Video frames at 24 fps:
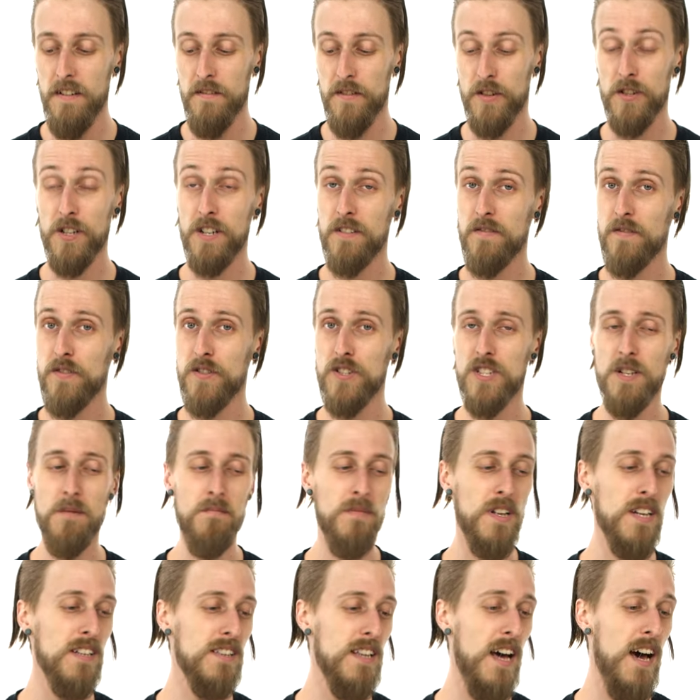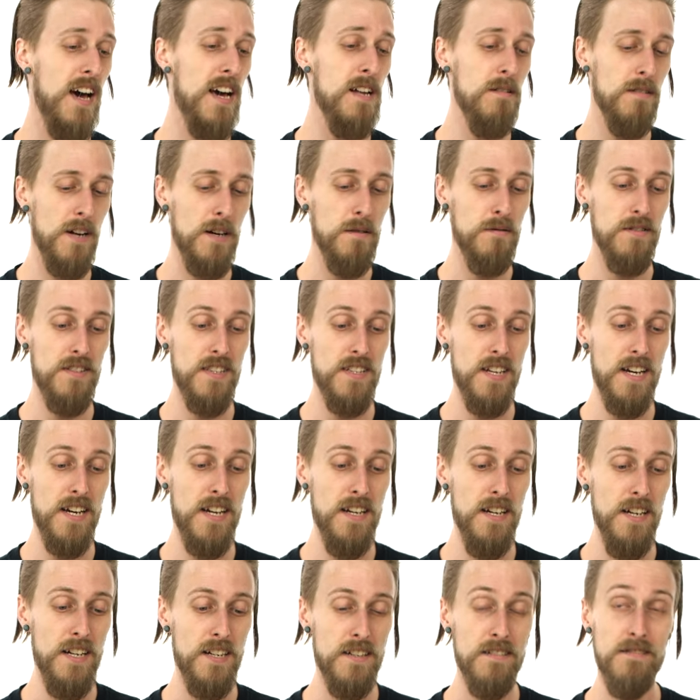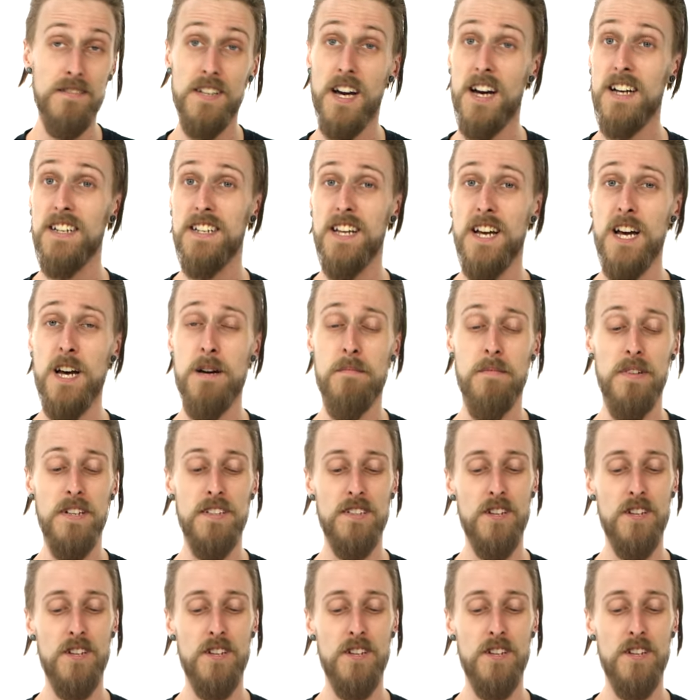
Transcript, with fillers: if you're looking for something like that, I would say Dye DAM!